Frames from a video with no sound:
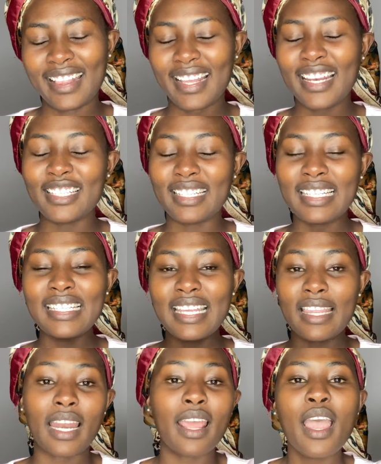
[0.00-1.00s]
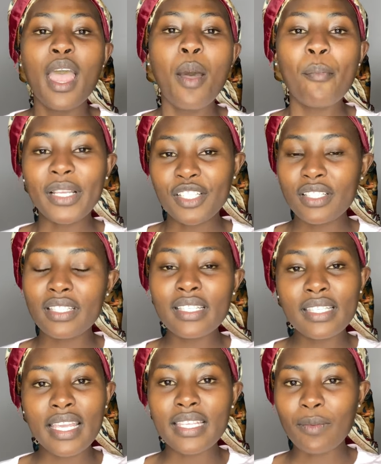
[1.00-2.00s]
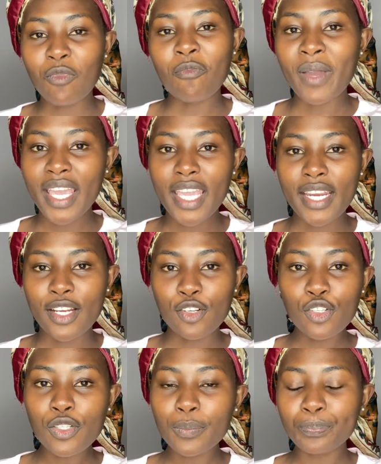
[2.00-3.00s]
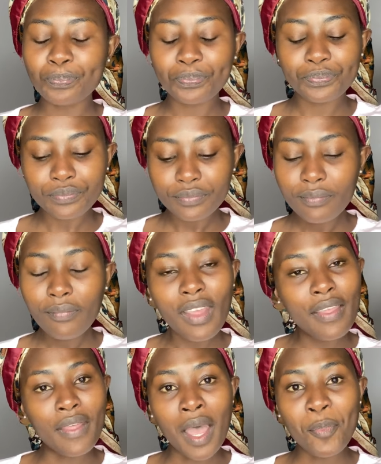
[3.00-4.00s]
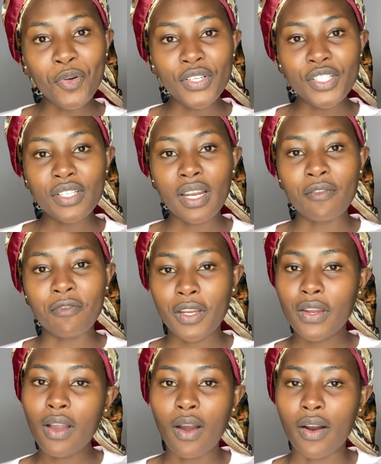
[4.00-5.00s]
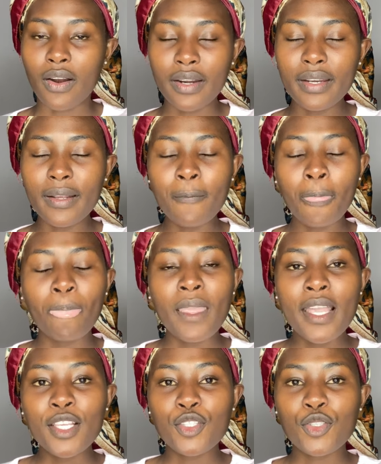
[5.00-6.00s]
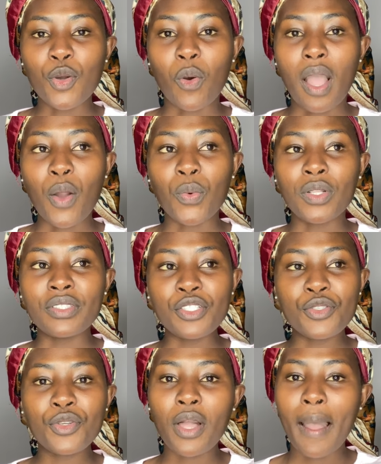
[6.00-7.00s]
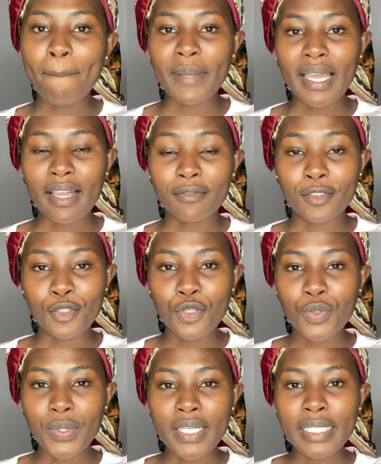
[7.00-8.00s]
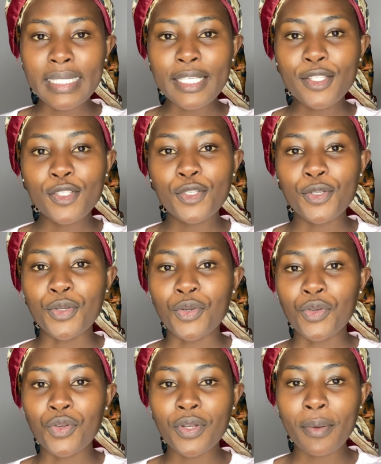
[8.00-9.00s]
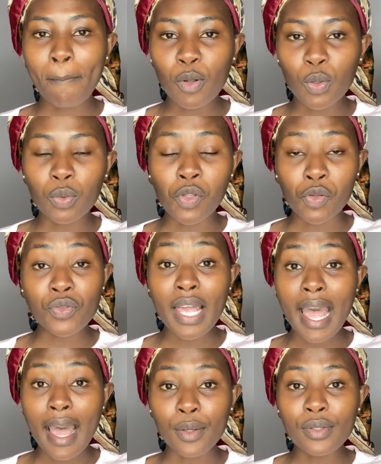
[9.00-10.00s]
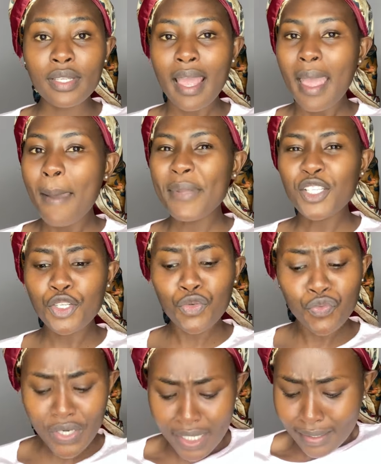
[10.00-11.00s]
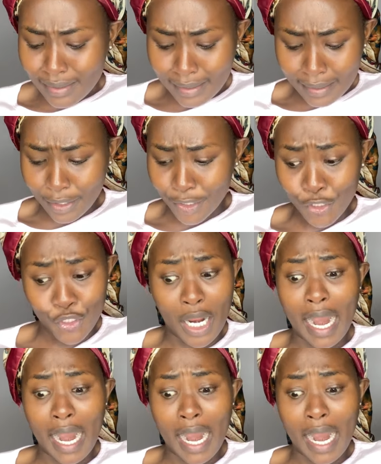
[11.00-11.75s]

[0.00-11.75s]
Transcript: Lala, she didn't say that, but she did say some of my hairs in the upper region are very hard, so I will need to come back after 2 weeks to pull those out. But she really did a good job.